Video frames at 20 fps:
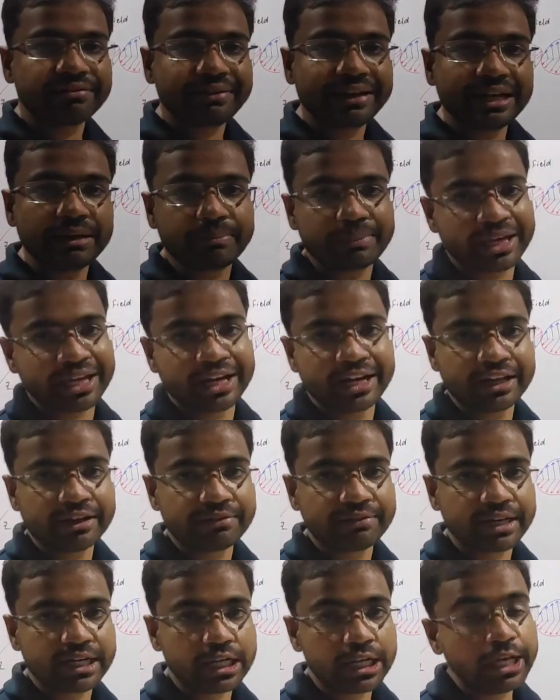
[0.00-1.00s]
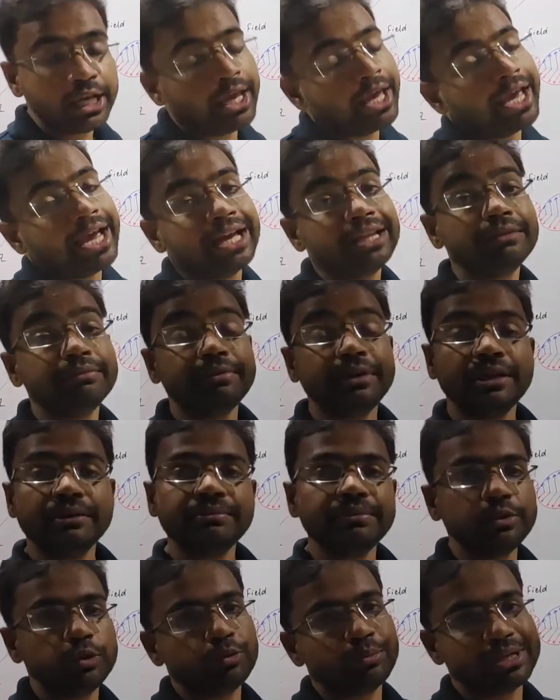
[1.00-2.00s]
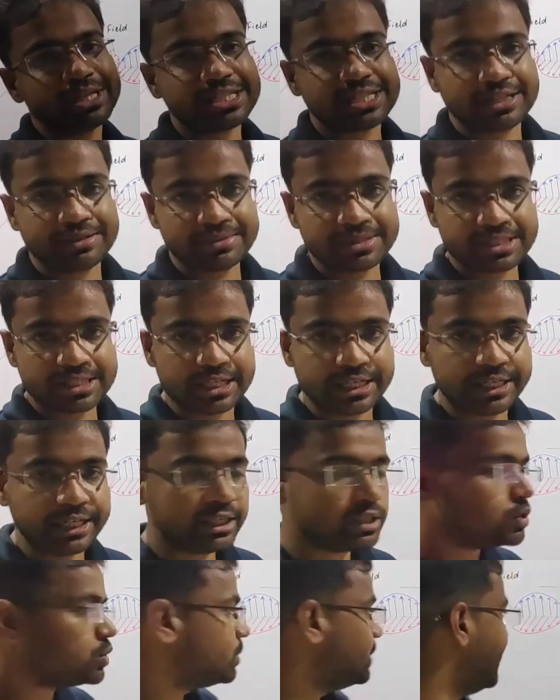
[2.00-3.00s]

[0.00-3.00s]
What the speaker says: field, magnetic field, and wave you must have studied. So